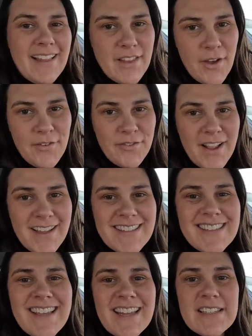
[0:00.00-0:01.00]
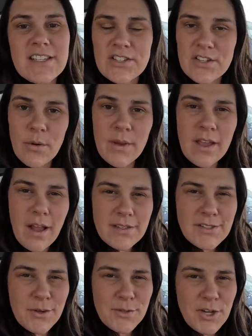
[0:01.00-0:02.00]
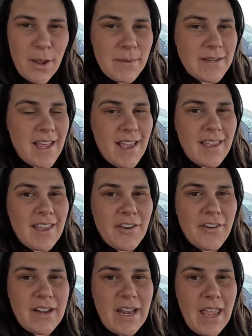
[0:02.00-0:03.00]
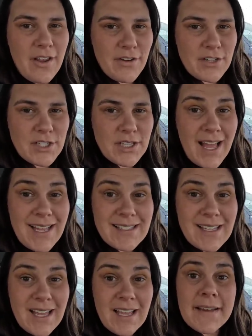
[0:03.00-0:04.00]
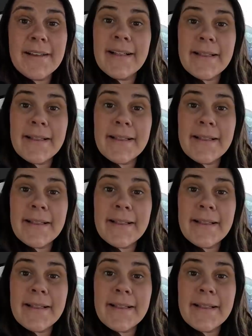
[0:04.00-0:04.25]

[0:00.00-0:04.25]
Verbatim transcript: Hello friends, it is a snowy Costco shopping day here in Anchorage, Alaska.